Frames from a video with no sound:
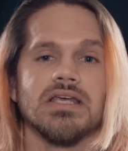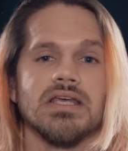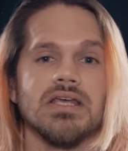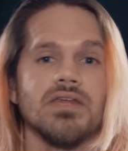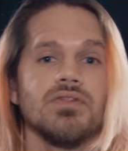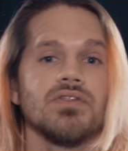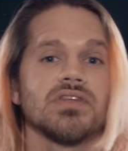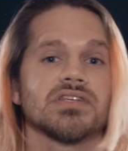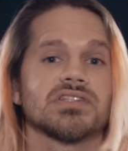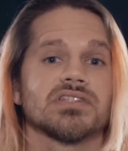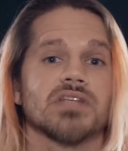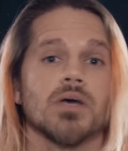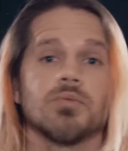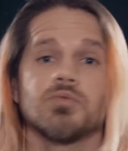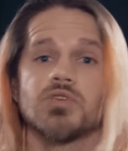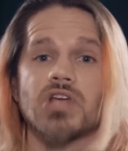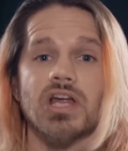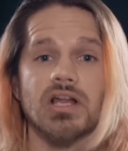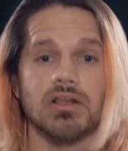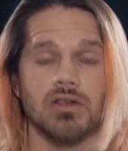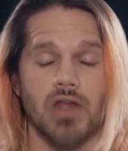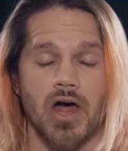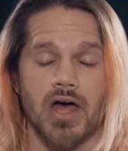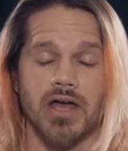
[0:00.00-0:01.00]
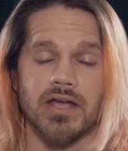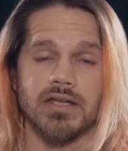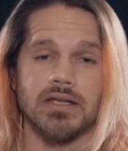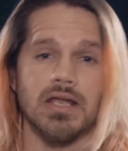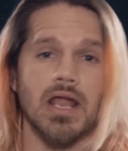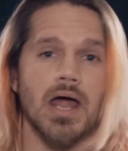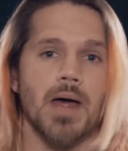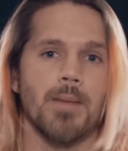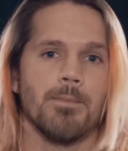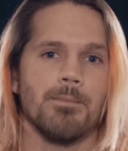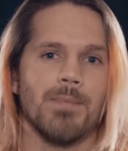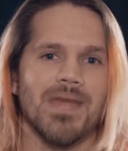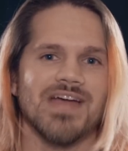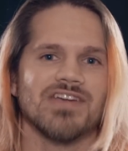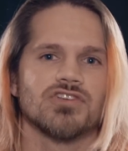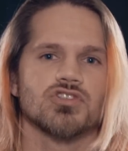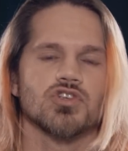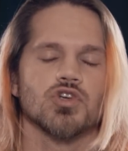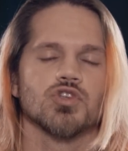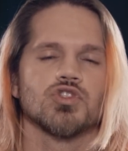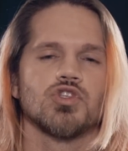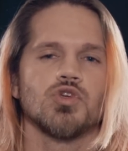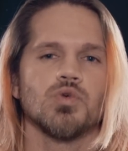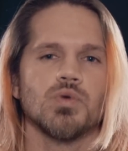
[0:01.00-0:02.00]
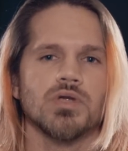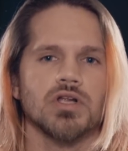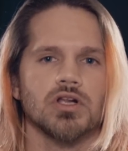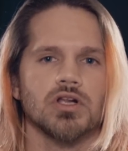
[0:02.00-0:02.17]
In the subject line, make sure to